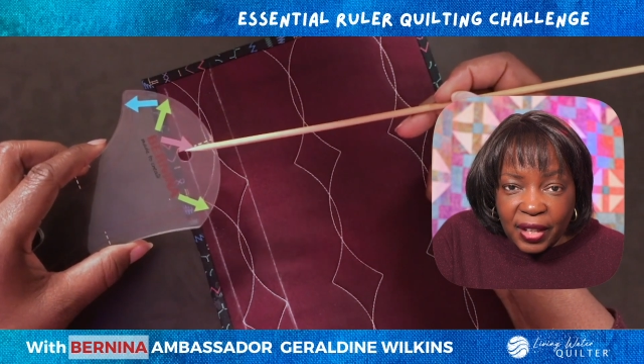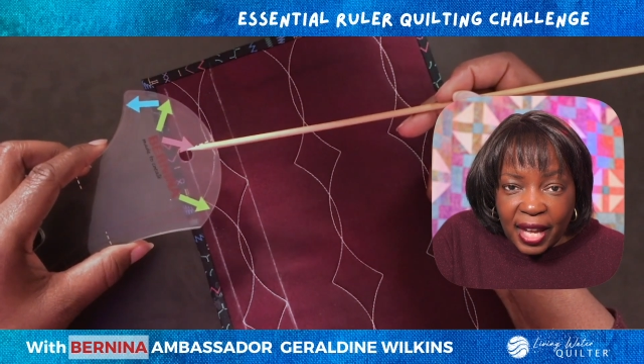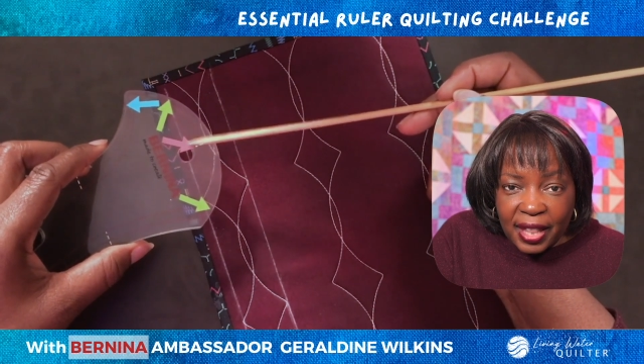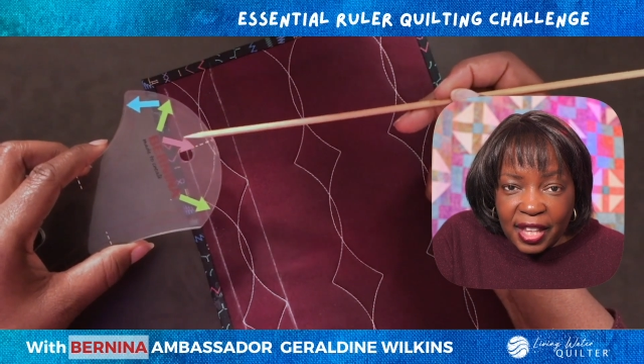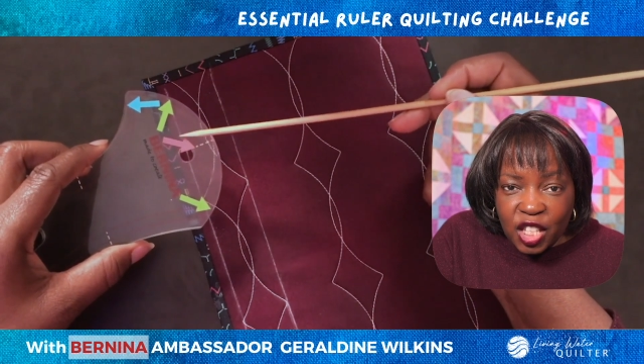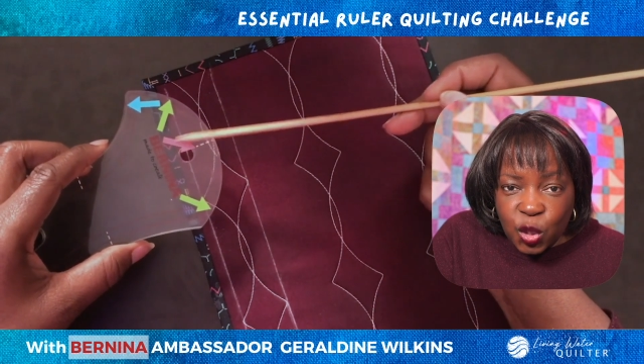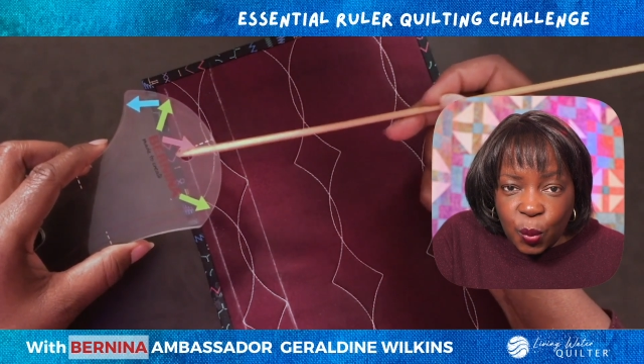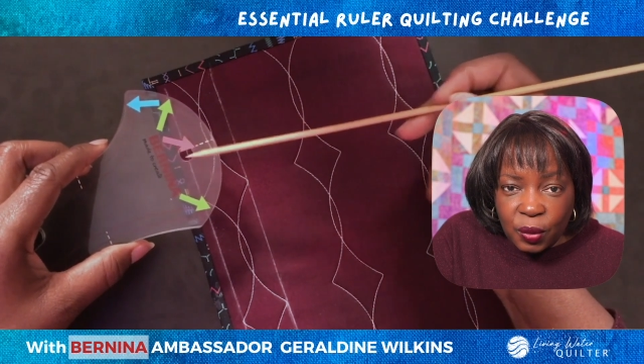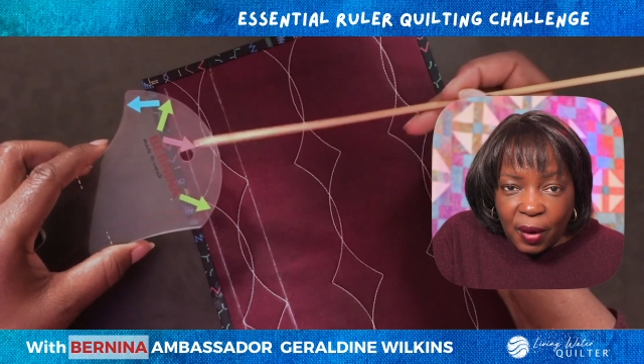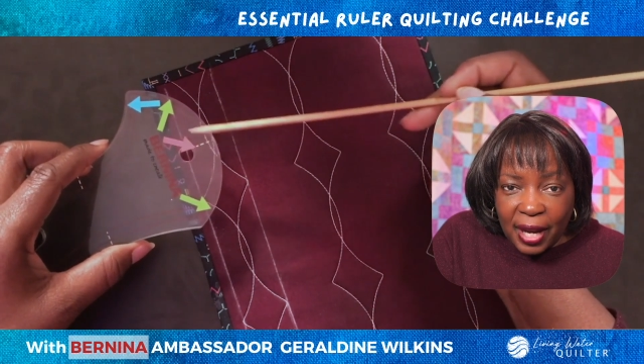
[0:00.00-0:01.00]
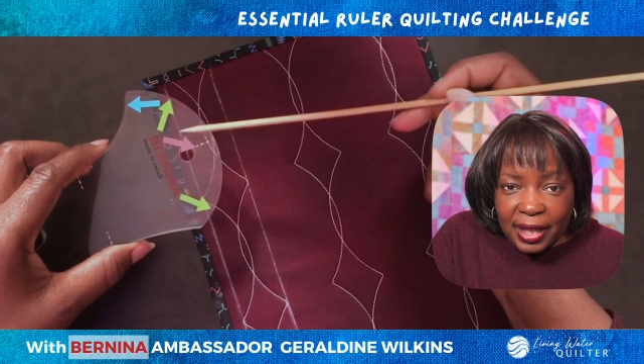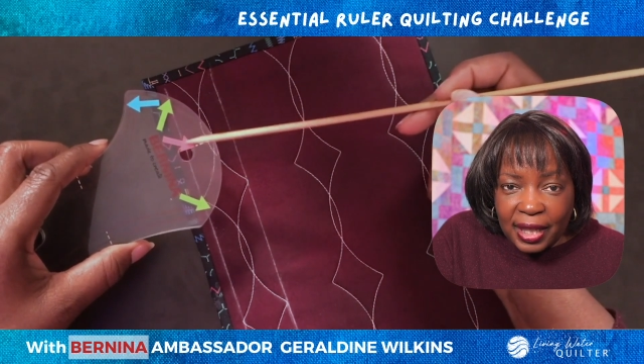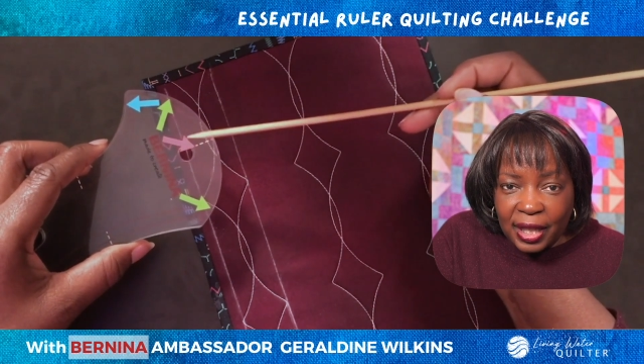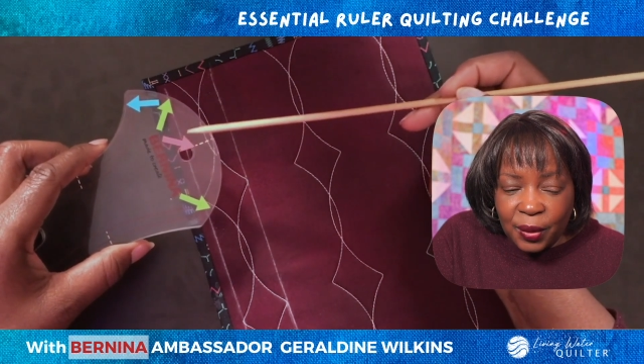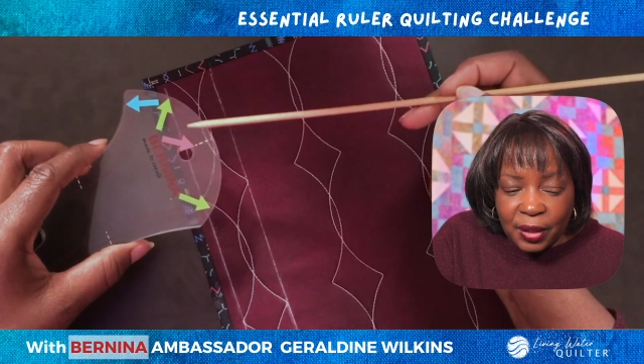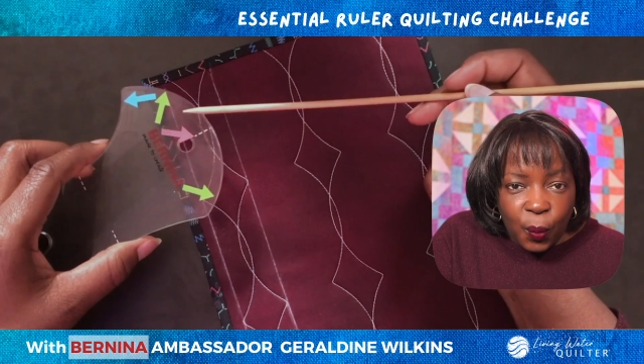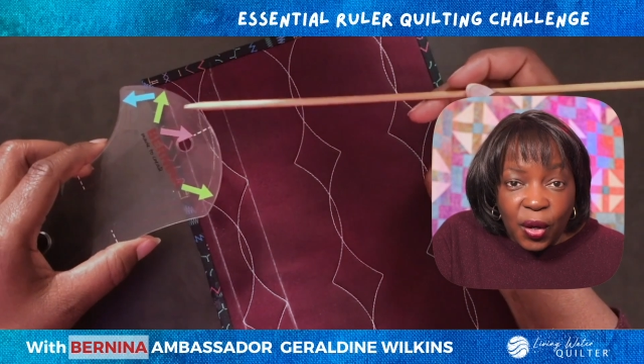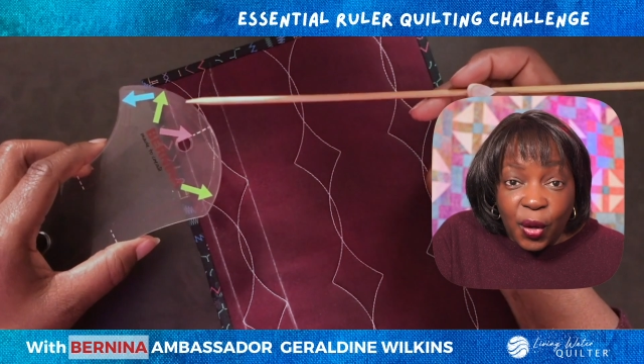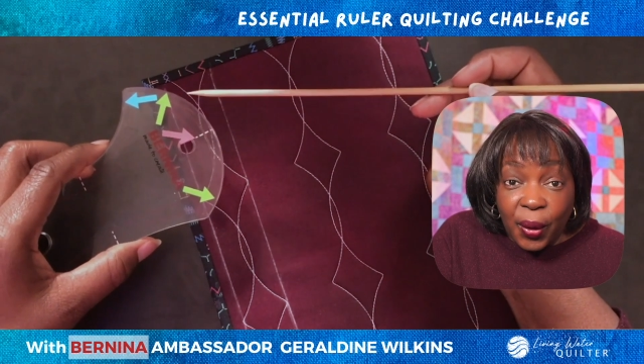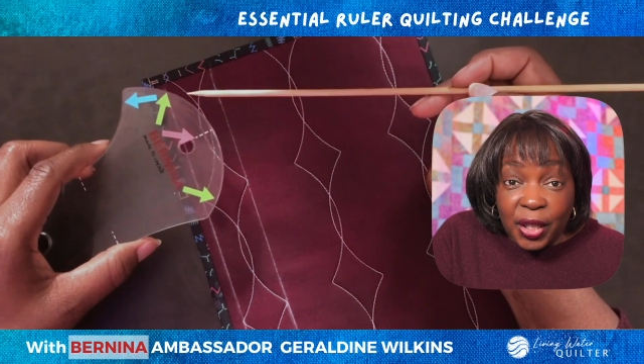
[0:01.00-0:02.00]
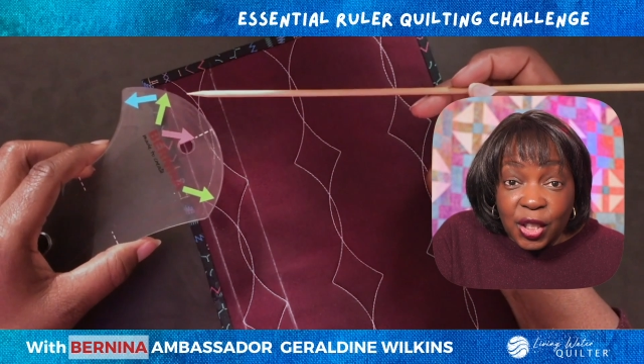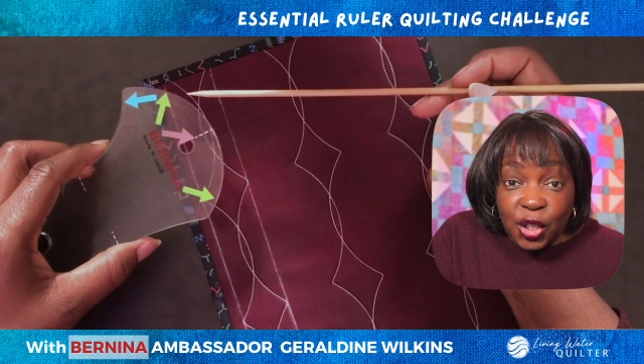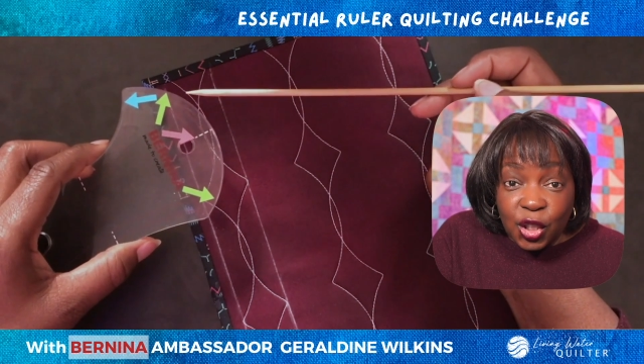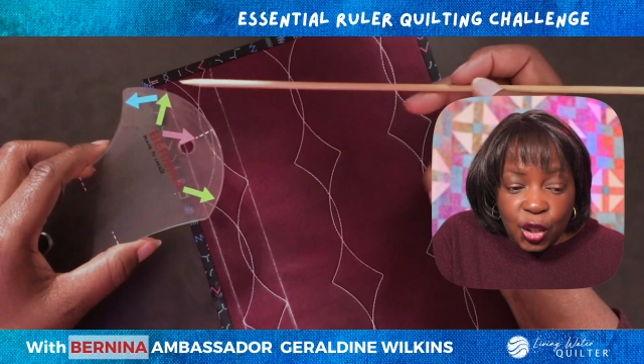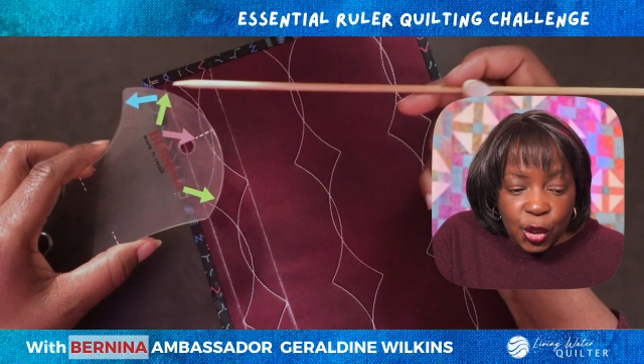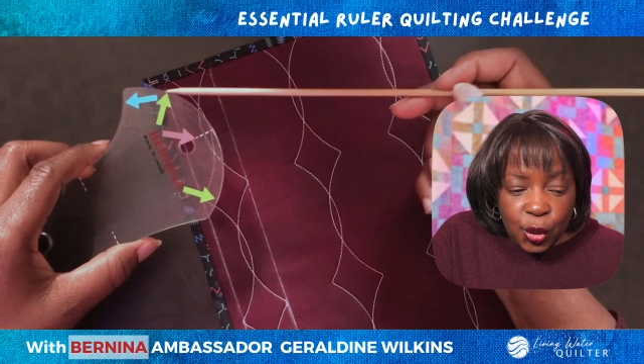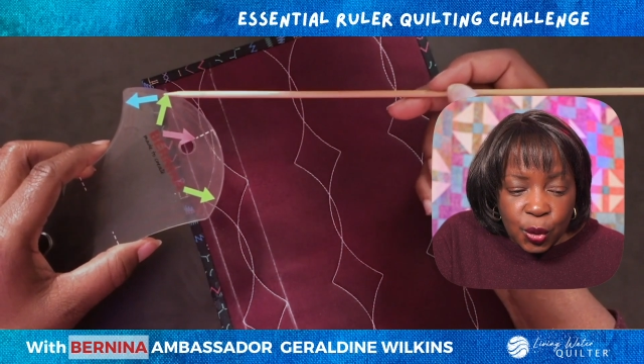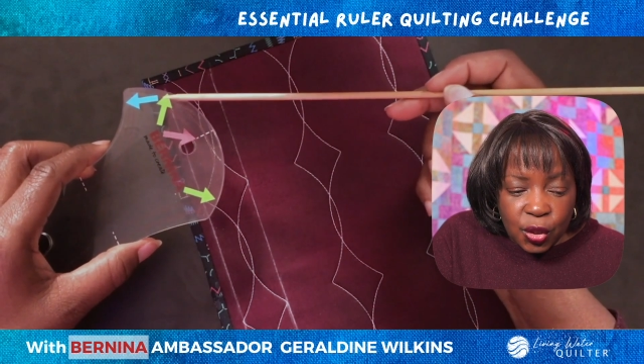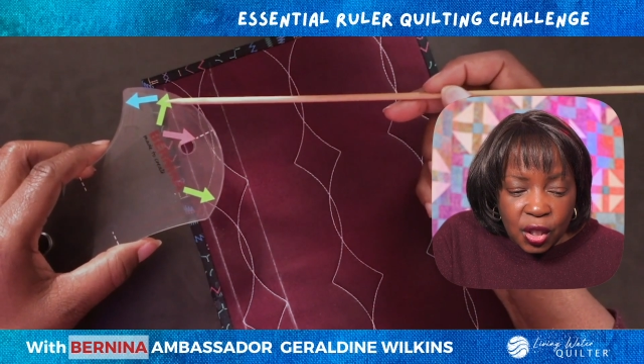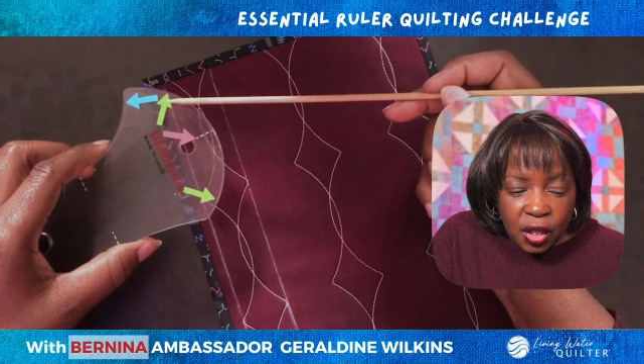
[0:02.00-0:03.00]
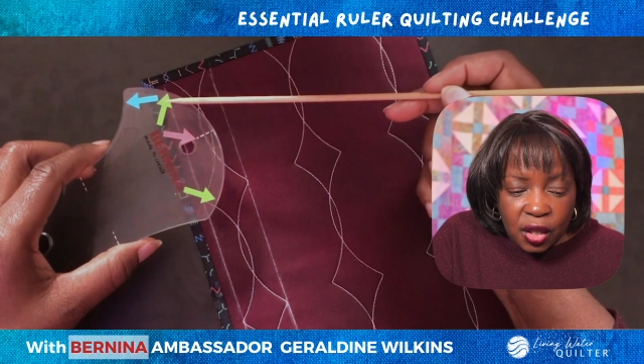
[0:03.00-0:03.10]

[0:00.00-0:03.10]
and this one right here, we're going to use